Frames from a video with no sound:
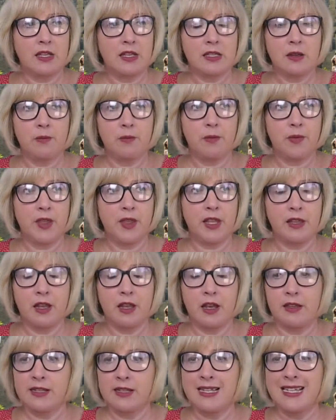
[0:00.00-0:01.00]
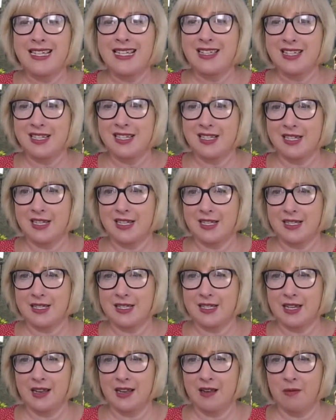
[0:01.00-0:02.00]
something that an
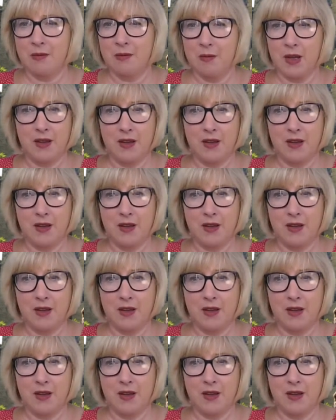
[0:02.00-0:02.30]
anaesthetist did,